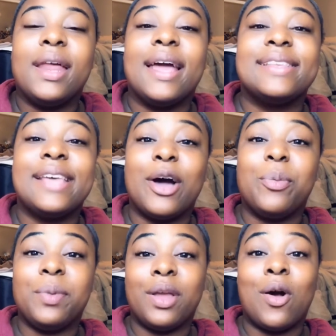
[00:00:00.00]
has helped
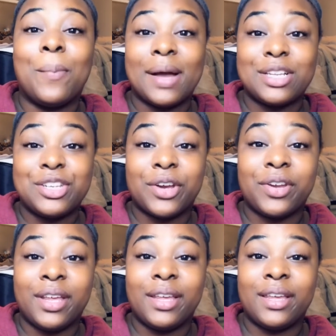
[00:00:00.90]
me on my
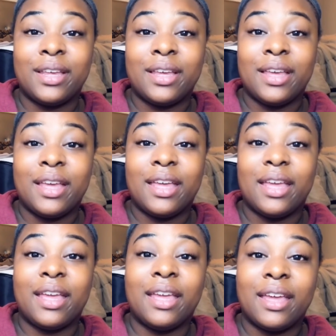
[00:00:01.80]
journey
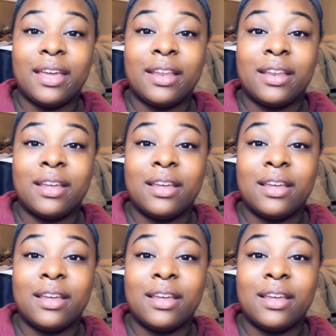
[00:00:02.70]
in